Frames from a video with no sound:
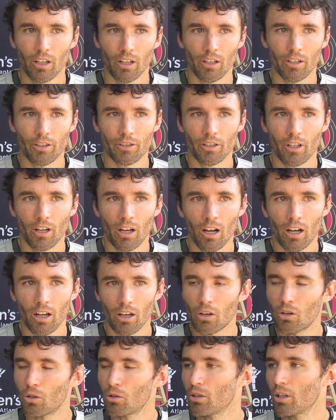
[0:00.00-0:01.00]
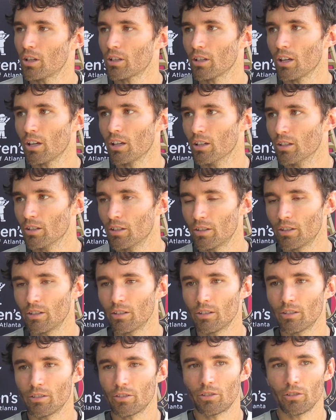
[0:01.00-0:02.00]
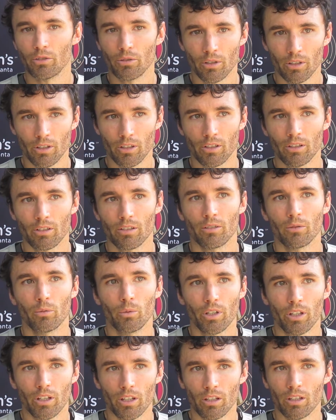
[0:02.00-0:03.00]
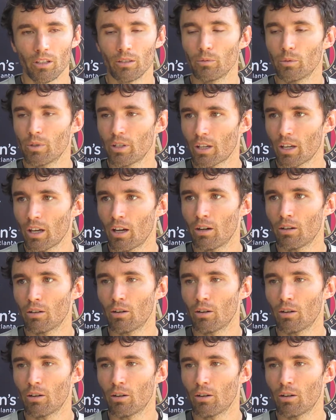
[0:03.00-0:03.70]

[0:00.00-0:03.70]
He's not hot and cold like that. He's doing it week in and week out,